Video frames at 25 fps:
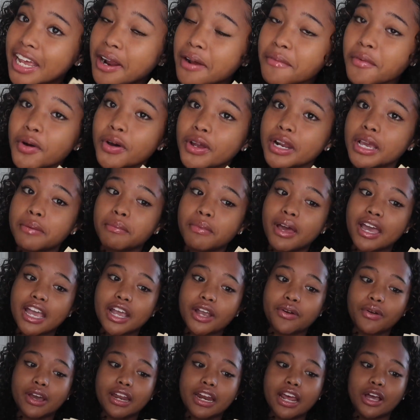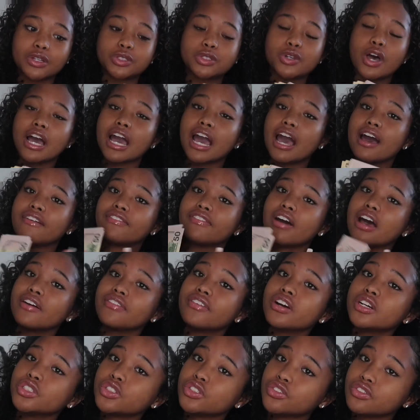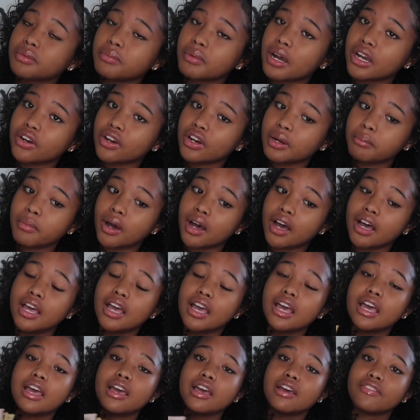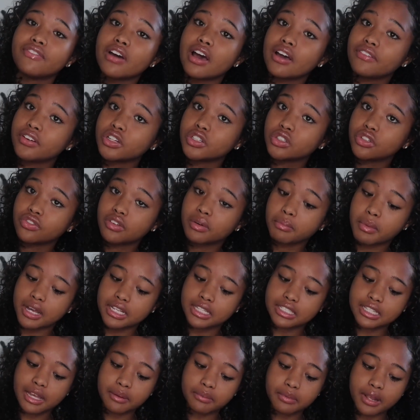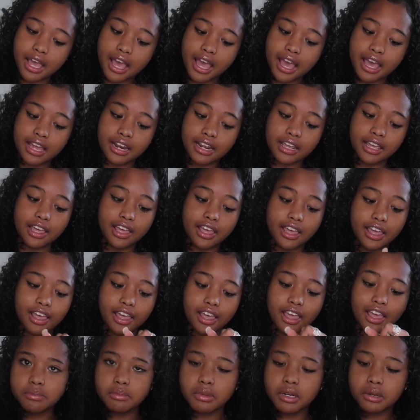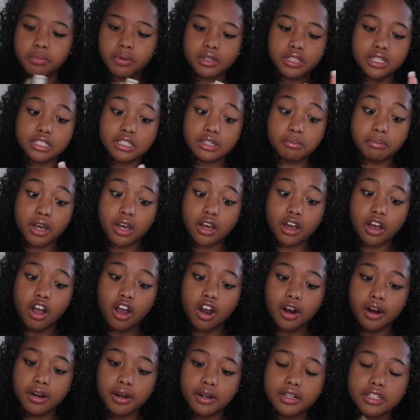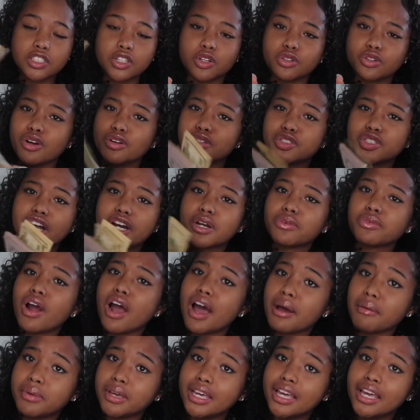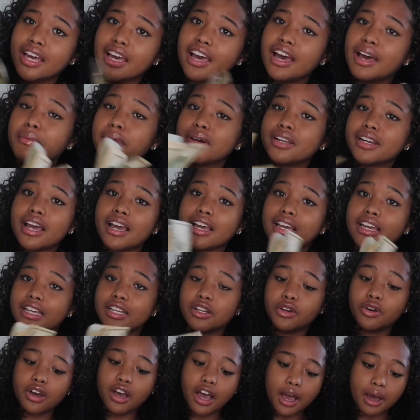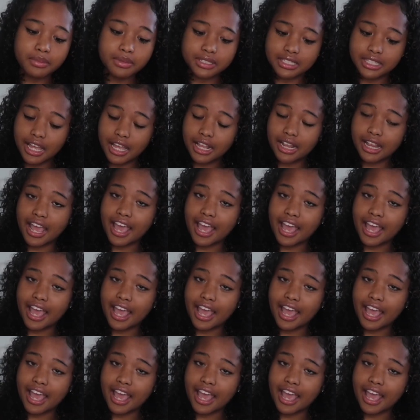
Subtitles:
I'm holding in my hand right now. So I got 500 from my grandma and 500 from my stepdad. I'm gonna put this in my card. So don't try to rob me. You better not get no comments like